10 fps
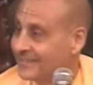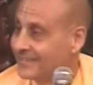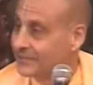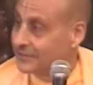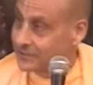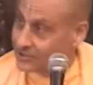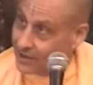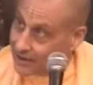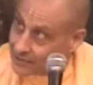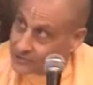So the
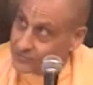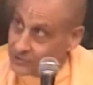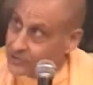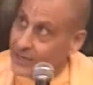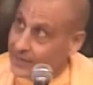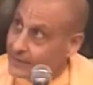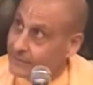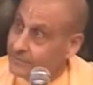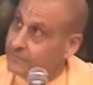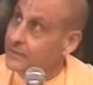stars were
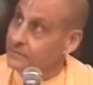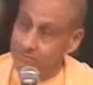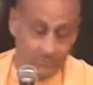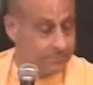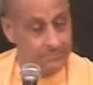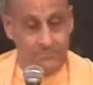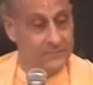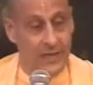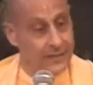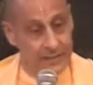saying
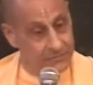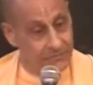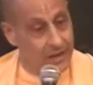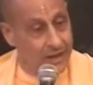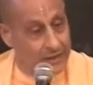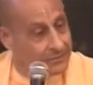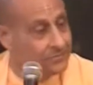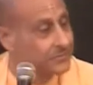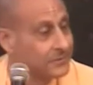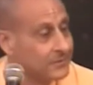
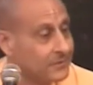95.